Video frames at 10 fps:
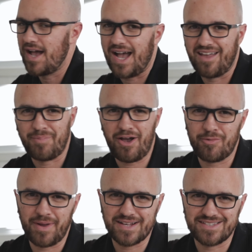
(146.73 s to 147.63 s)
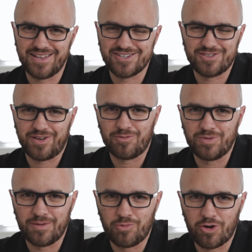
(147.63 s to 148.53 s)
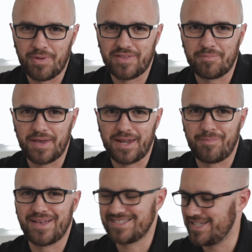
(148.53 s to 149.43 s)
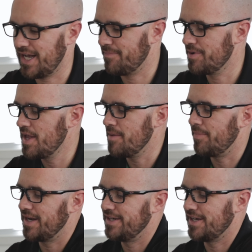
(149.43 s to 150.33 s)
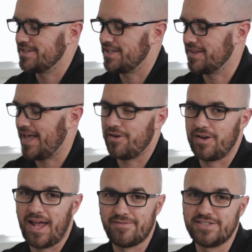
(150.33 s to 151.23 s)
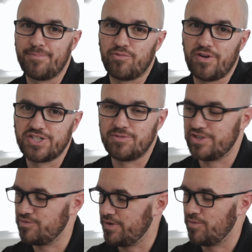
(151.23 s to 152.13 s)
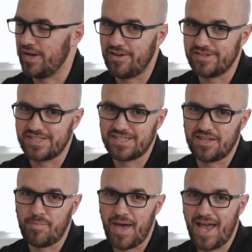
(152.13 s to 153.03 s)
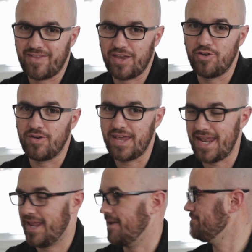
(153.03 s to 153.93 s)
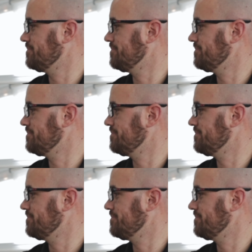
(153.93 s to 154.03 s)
I have power banks in there, so I don't really worry about them getting messed up, but it does allow you to have separation between what else is in the bag that could hit it.